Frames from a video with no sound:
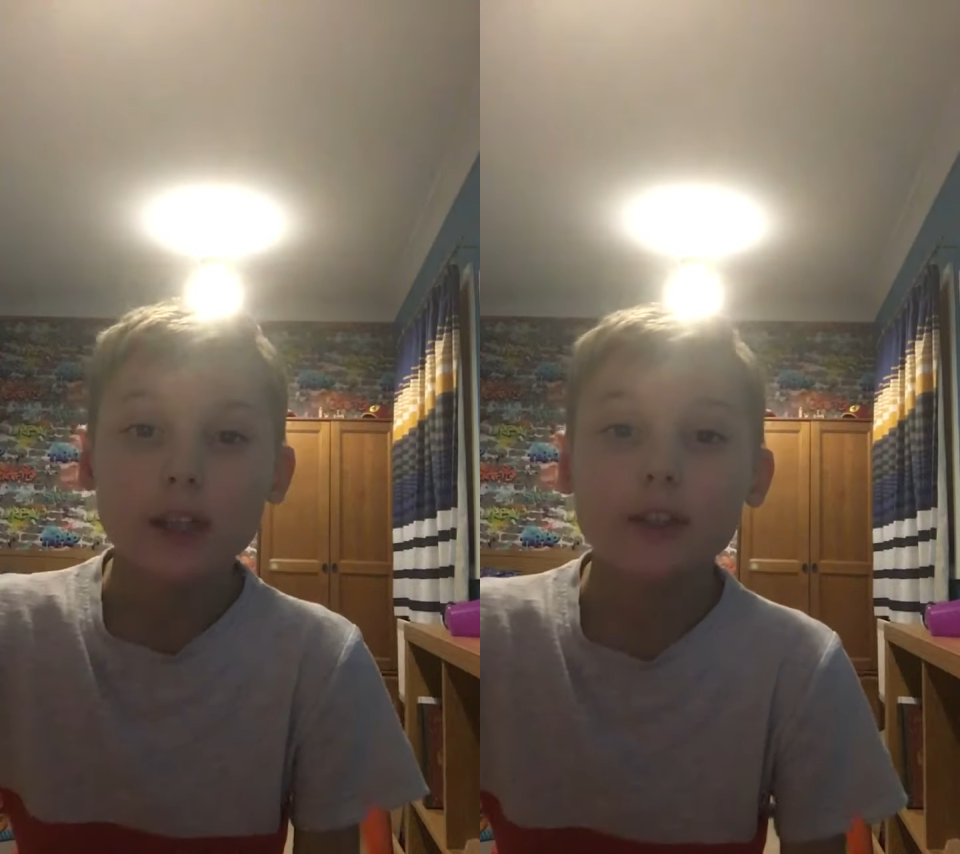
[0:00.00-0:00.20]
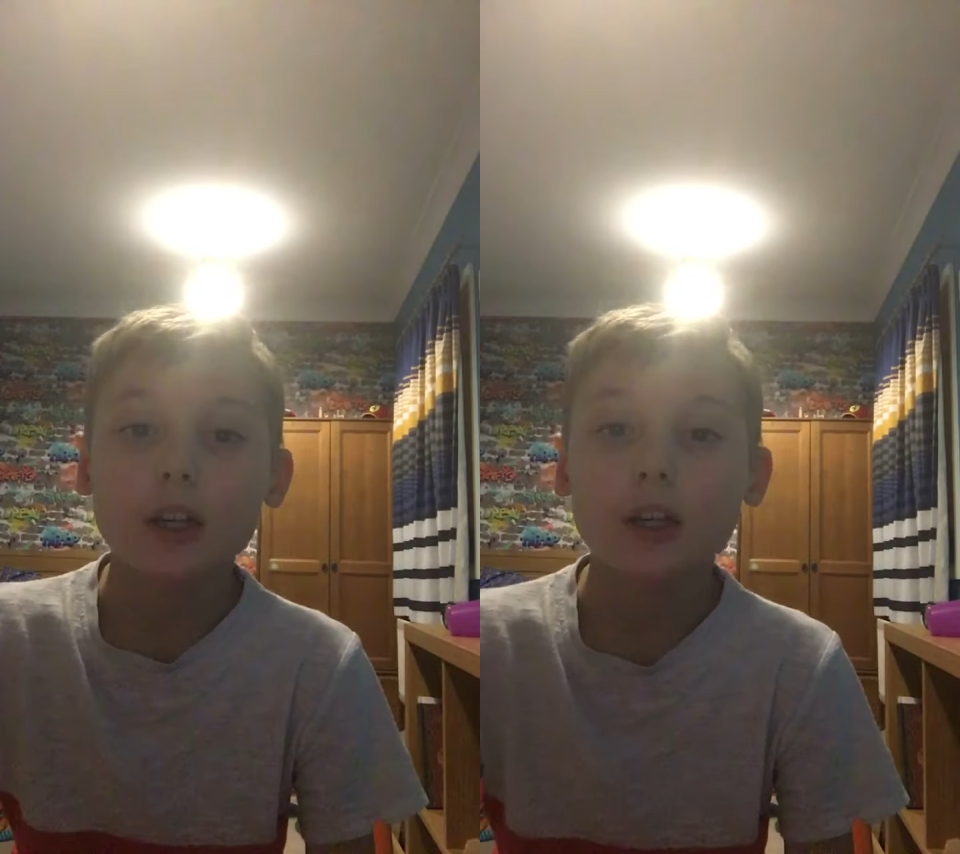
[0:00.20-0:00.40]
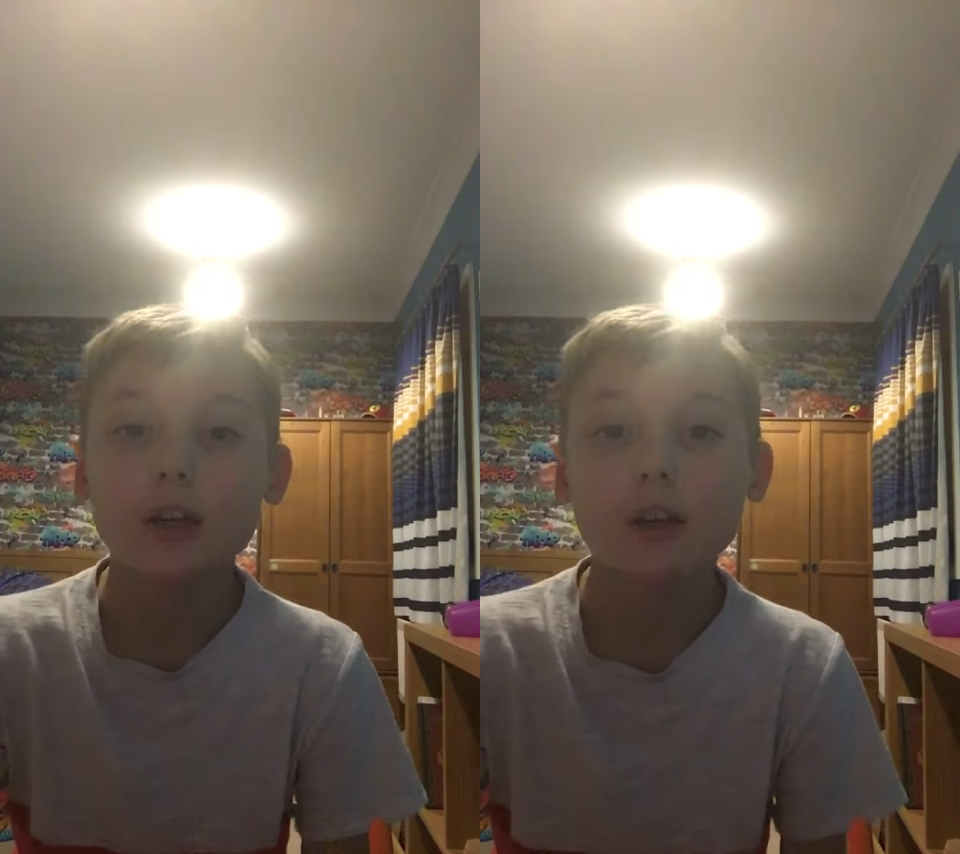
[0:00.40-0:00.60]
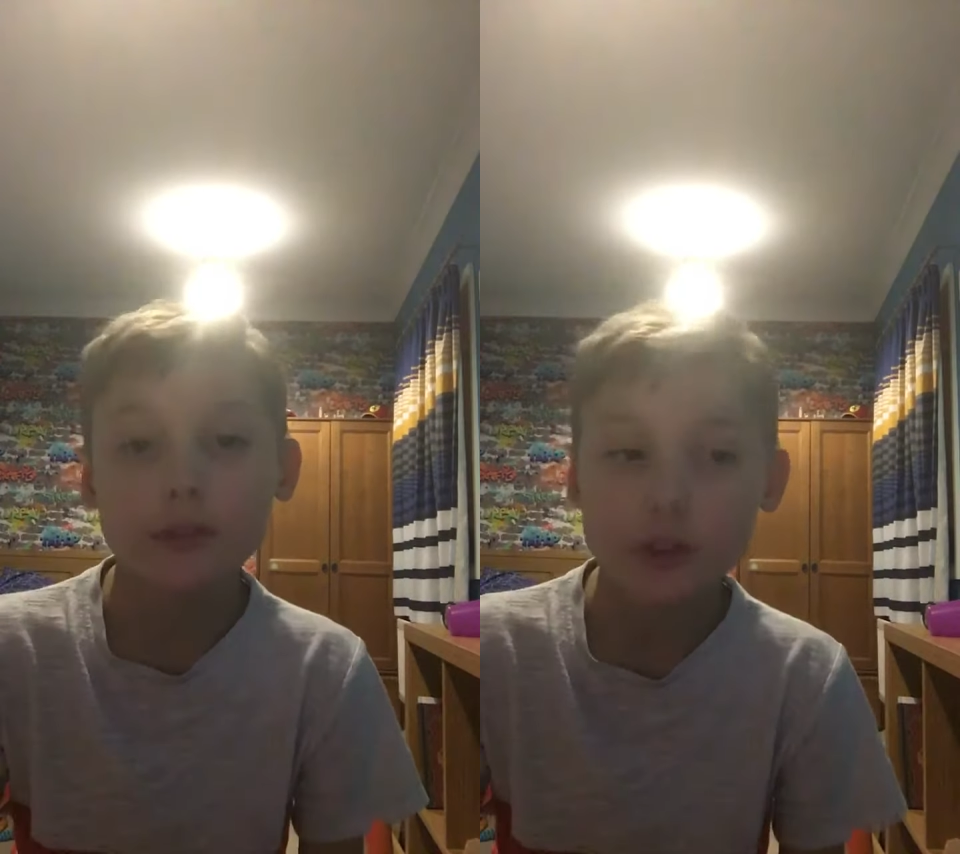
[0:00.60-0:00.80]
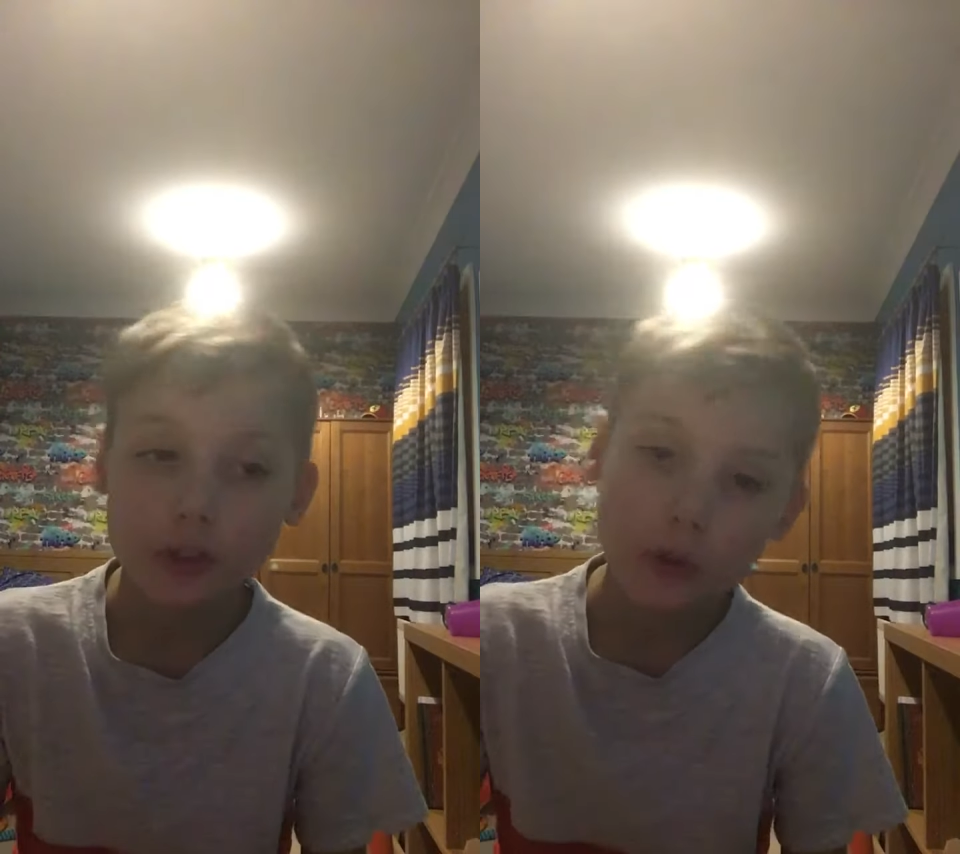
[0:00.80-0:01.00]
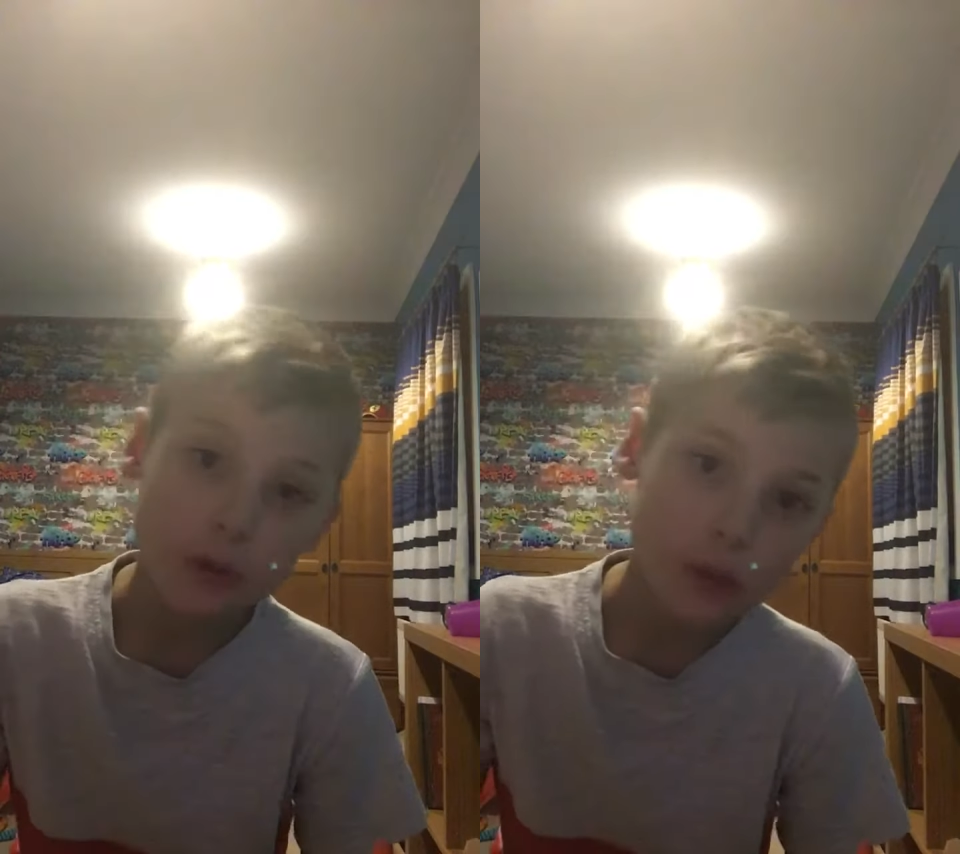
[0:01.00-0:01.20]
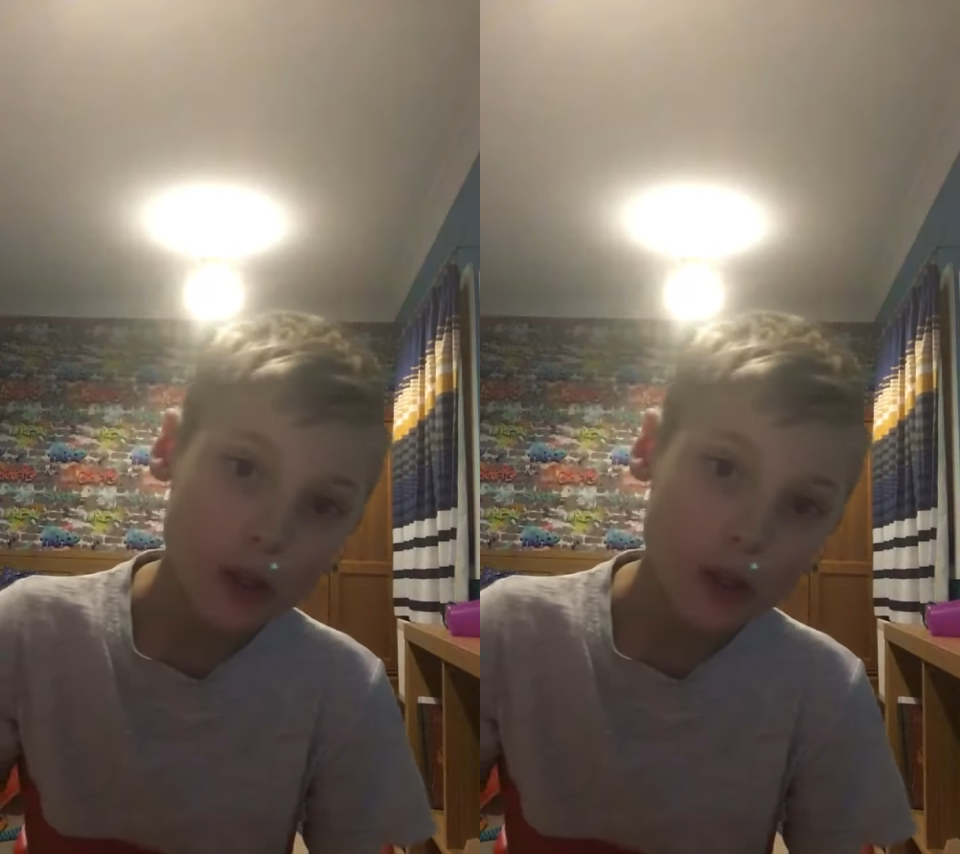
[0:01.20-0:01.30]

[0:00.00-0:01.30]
as I go after school